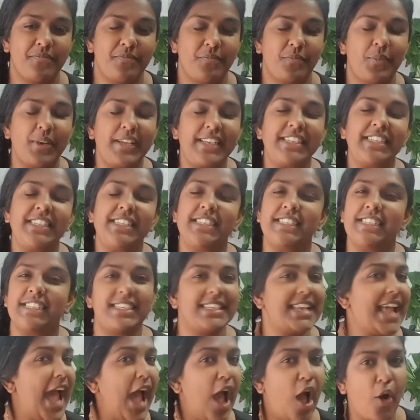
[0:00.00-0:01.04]
Which
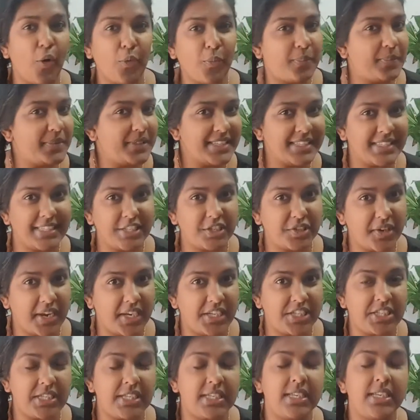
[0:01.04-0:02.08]
didn't help the
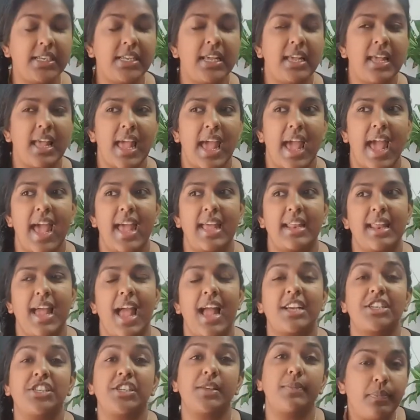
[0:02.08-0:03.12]
situation and
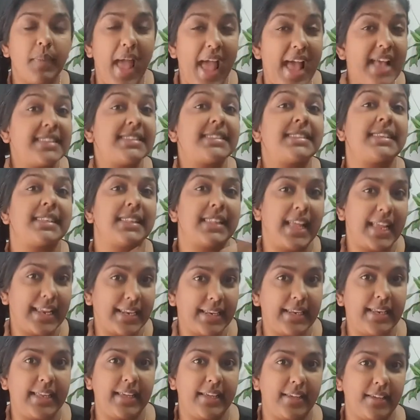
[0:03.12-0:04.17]
actually
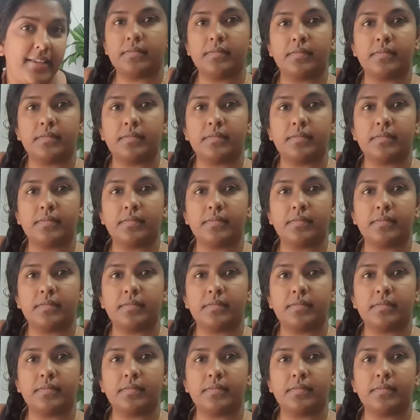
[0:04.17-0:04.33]
escalated it.